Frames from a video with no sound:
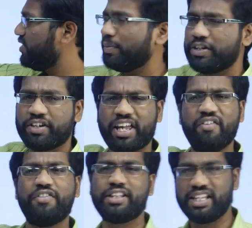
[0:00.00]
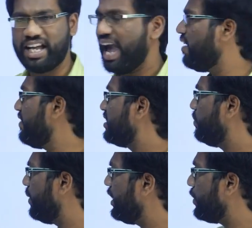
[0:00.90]
symmetric, everything I have
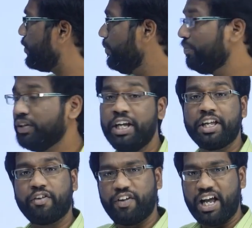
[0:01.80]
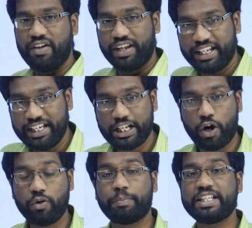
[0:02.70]
explained to you. If you have any
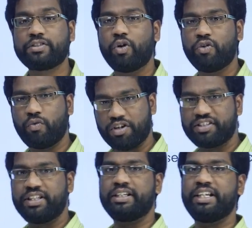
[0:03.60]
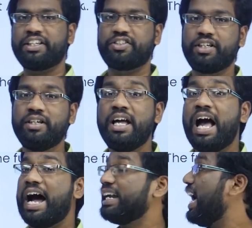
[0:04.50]
doubt, please go and watch that lecture.
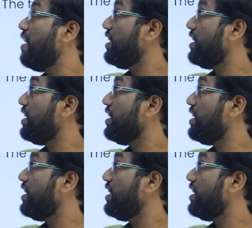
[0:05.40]
And I have